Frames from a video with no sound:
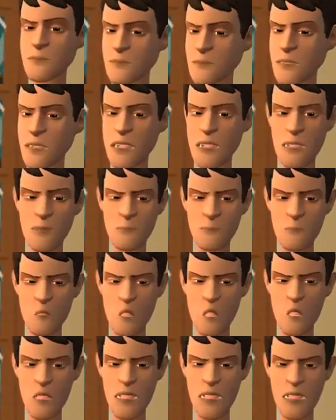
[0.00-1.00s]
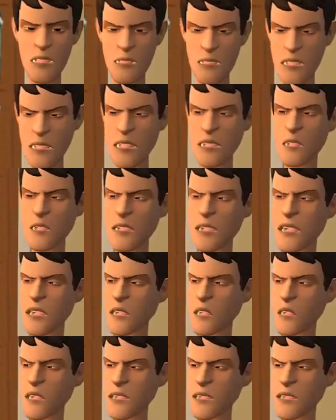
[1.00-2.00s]
It's important as there are other
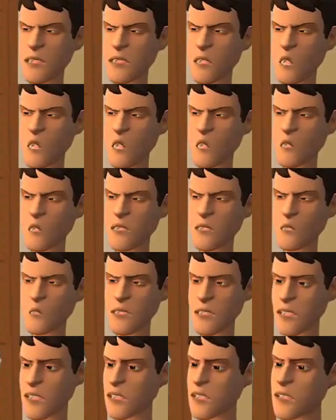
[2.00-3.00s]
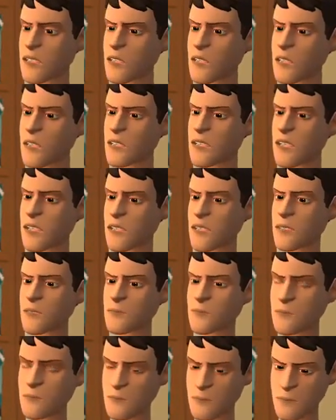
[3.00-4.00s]
things you're going to learn today.
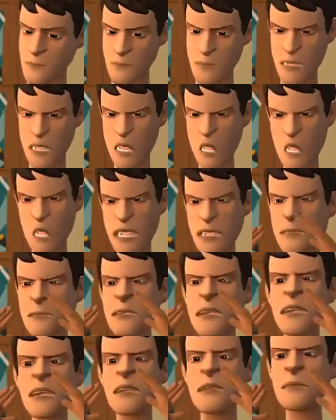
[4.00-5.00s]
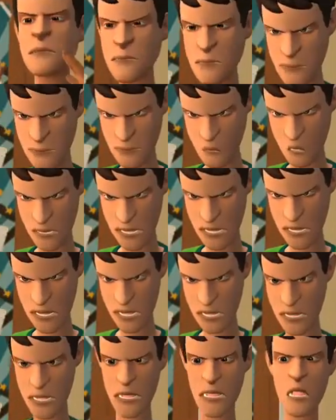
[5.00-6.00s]
Now come on. We need to
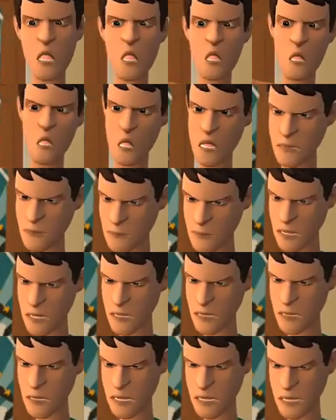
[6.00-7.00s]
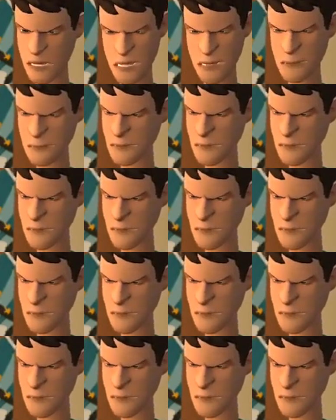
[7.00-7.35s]
get you to the bus stop.